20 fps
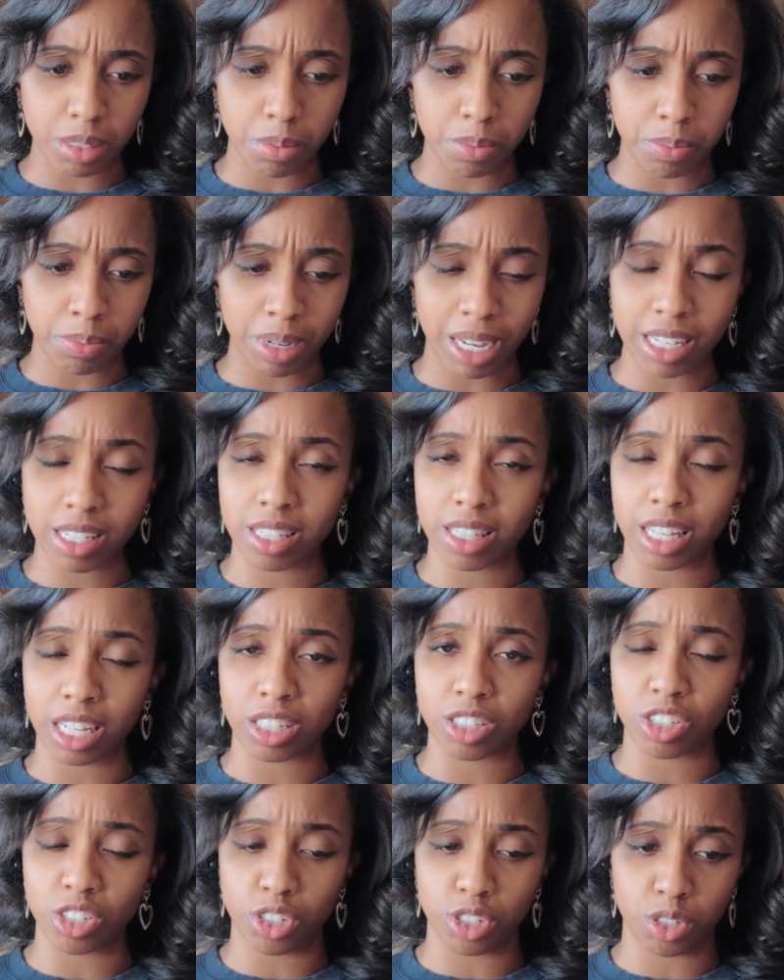Best thing
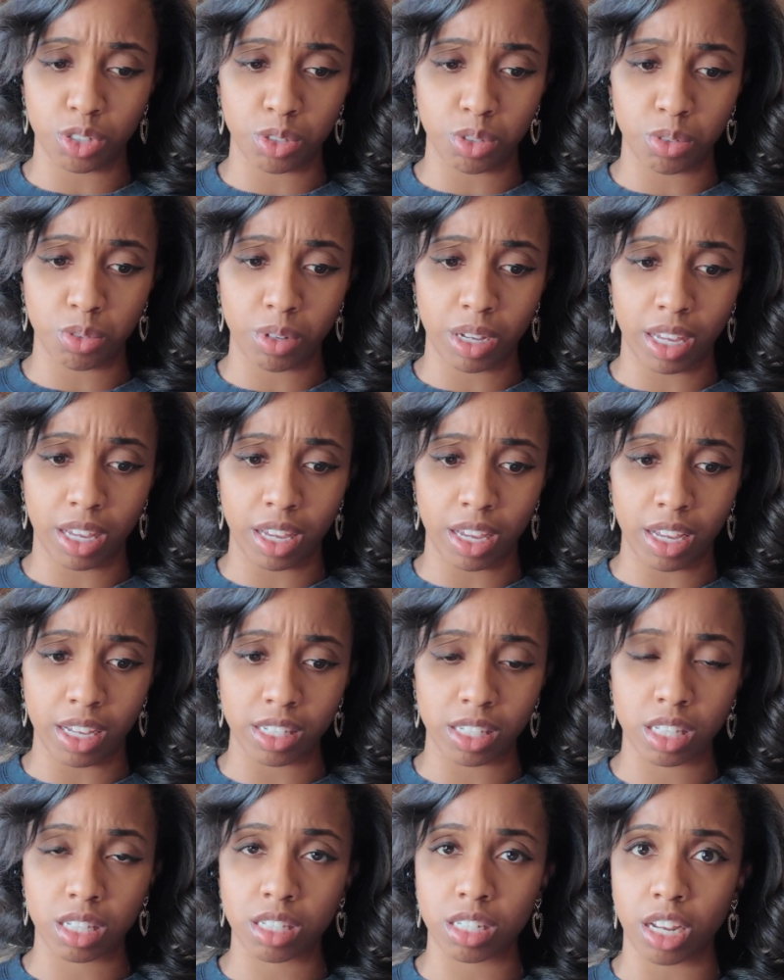to do
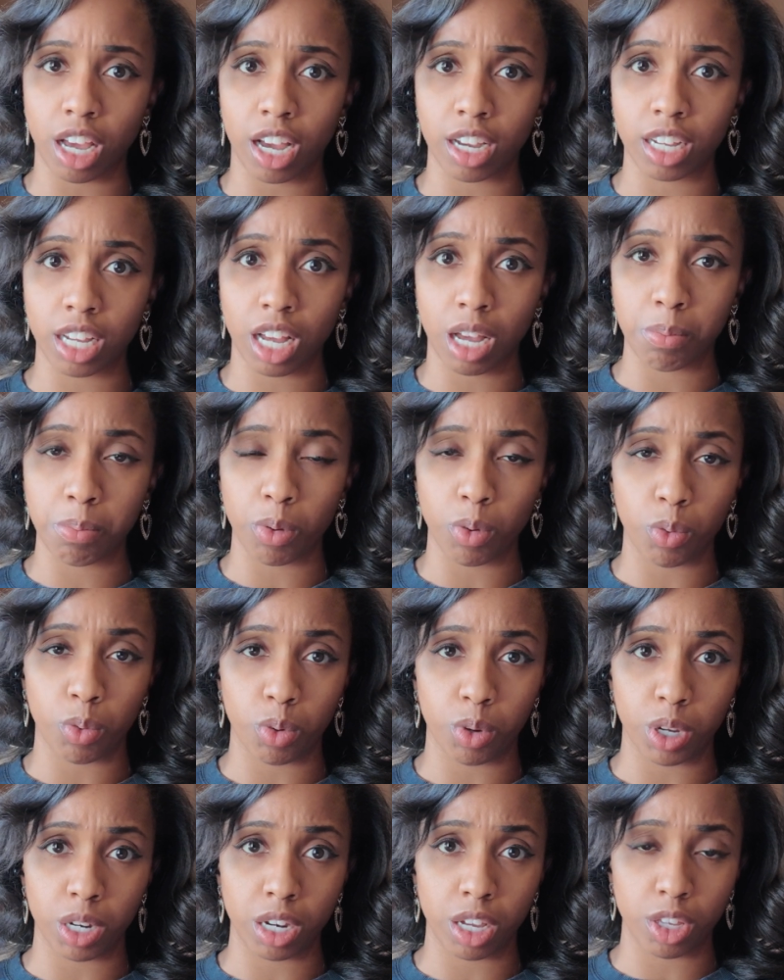is stock up
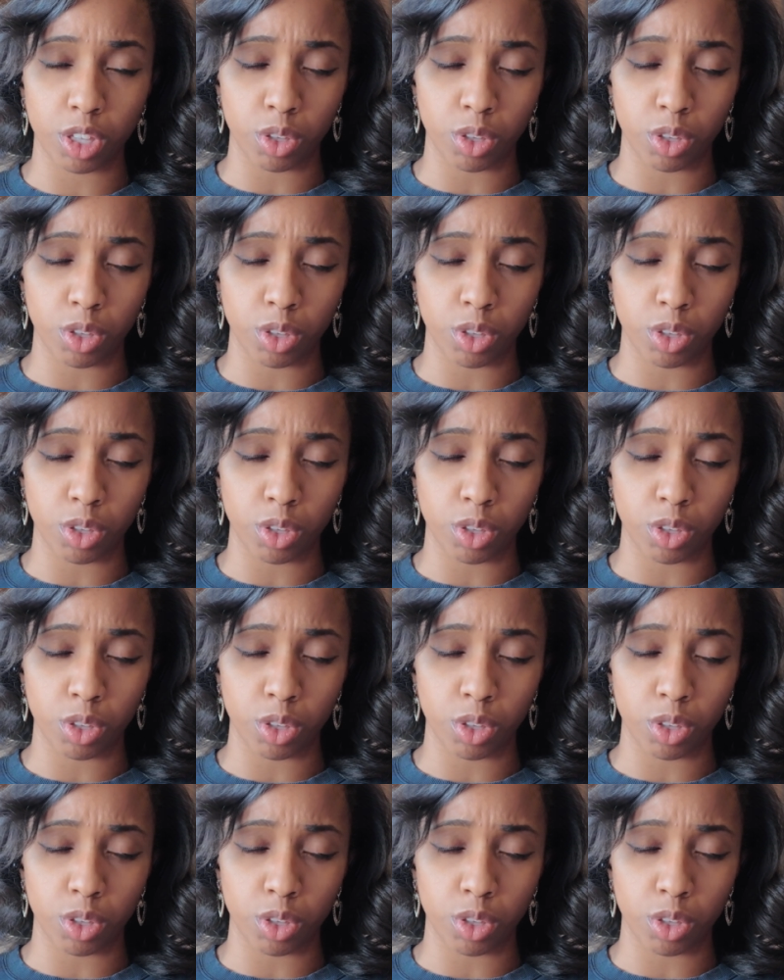on